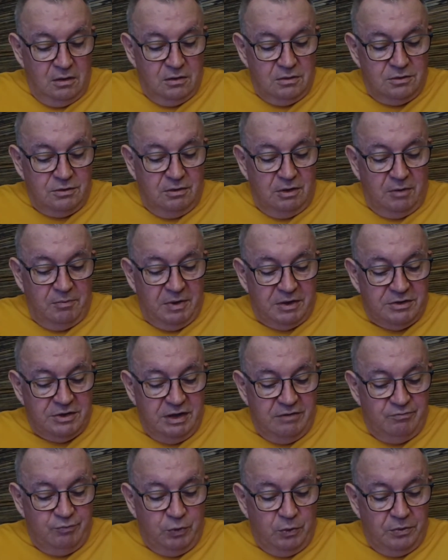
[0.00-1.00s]
So I'm at
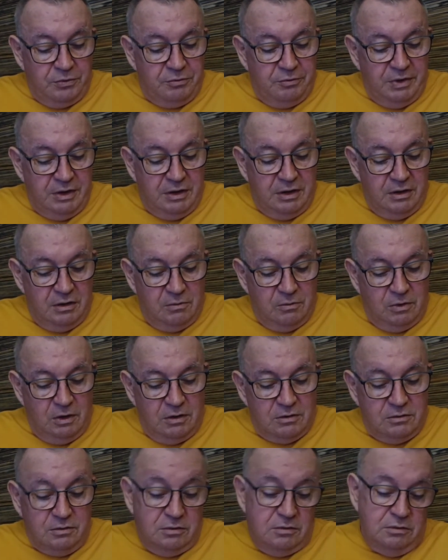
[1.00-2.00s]
7.3
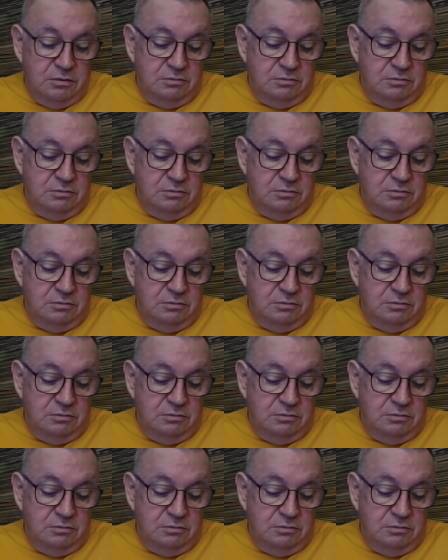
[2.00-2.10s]
kilowatts,